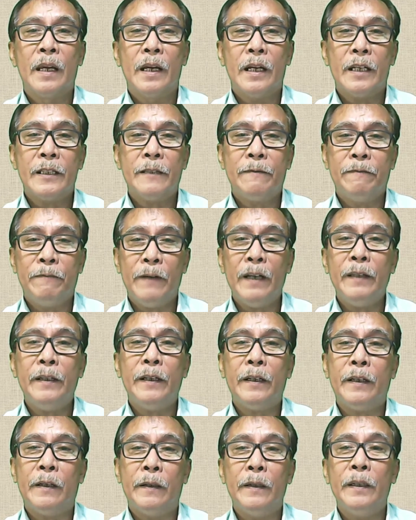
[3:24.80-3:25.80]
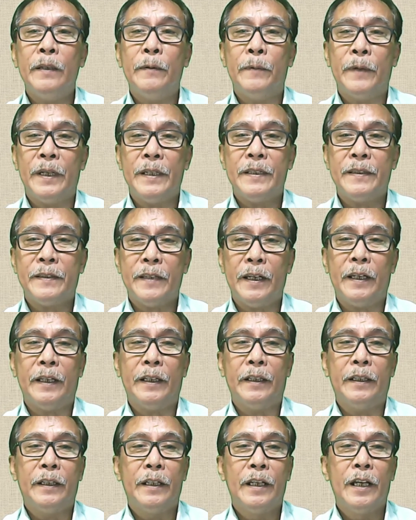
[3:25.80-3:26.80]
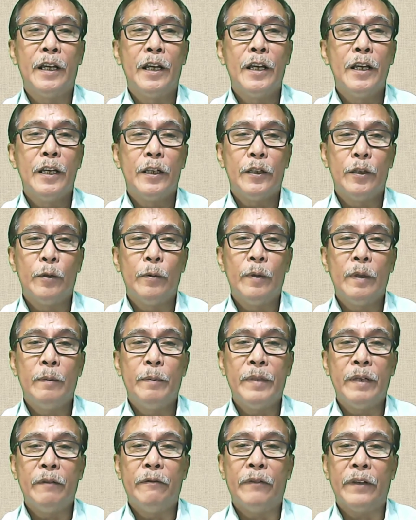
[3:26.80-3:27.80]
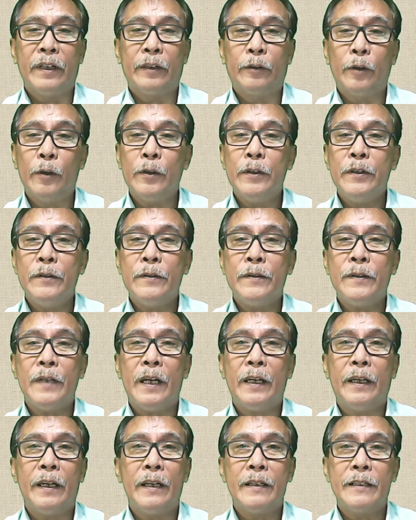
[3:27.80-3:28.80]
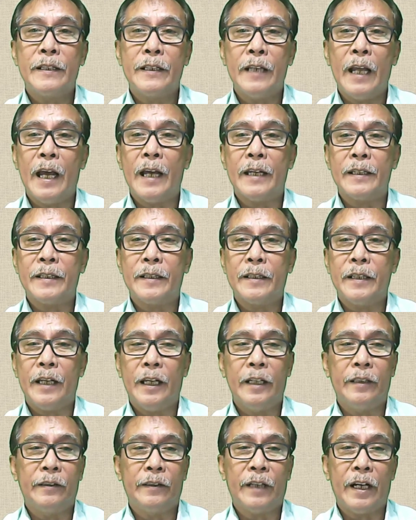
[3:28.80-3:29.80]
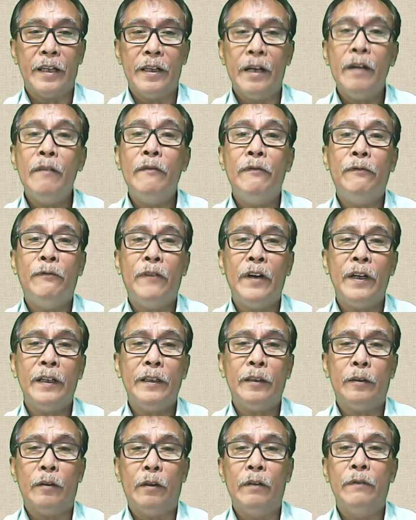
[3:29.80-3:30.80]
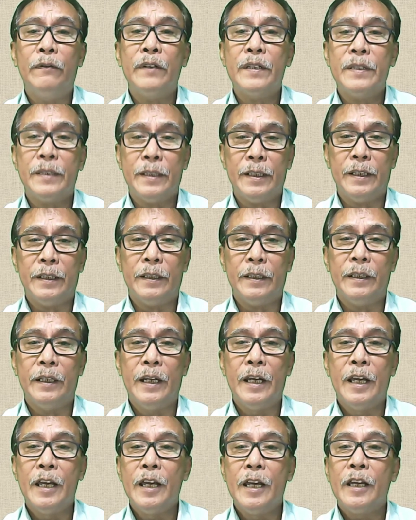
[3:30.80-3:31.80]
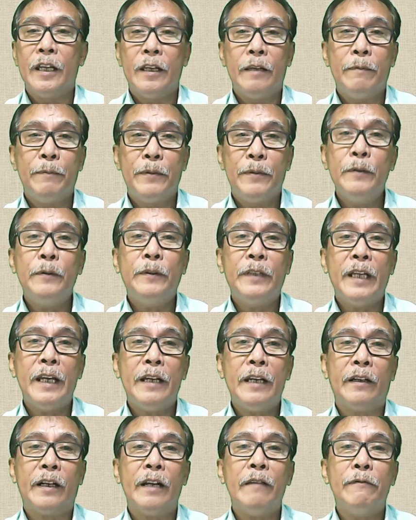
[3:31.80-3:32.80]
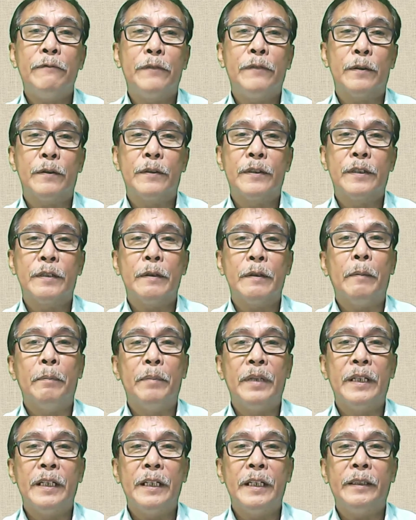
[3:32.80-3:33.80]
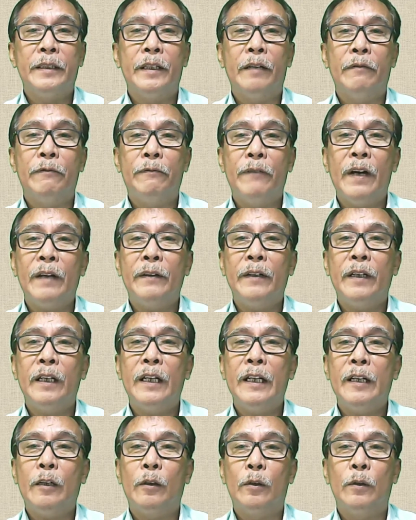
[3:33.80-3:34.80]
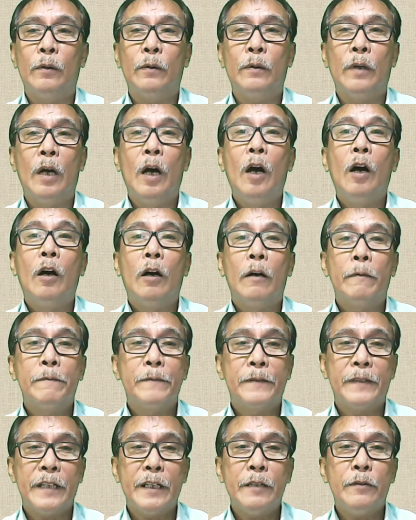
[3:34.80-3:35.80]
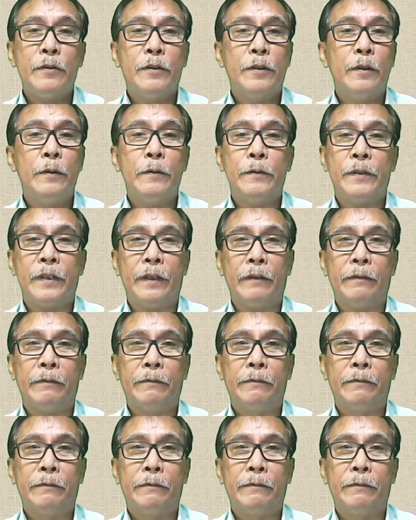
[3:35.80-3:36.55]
As Father Calloway said, you will be victorious against lust and triumphant over sin if you take refuge beneath the fatherly cloak of Saint Joseph.